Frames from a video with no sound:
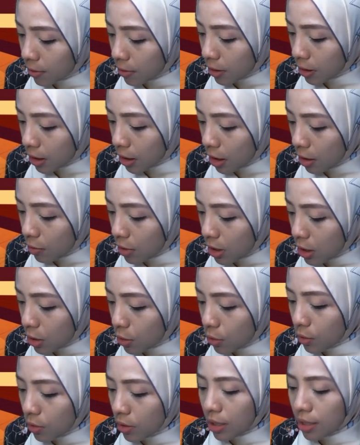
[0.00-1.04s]
okay we
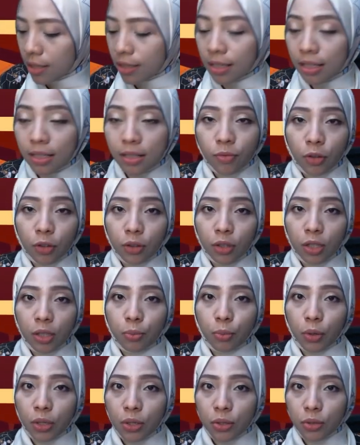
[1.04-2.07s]
know this is
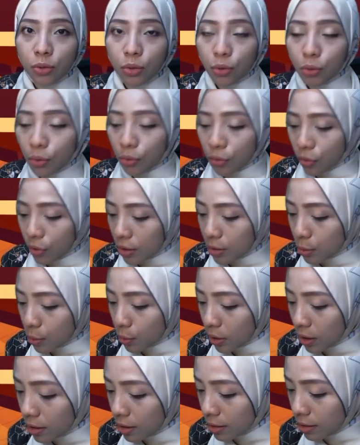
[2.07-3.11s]
14.04 as
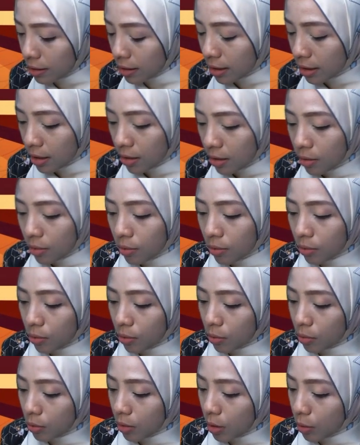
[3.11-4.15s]
well
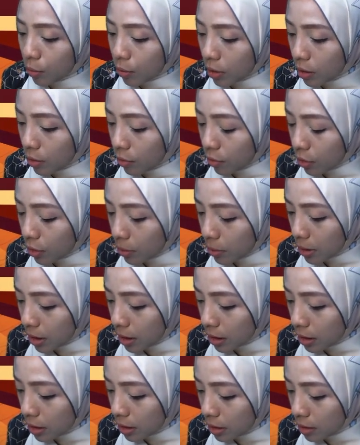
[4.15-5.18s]
we want from
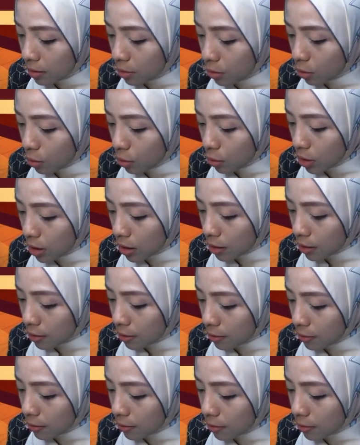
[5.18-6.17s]
here to here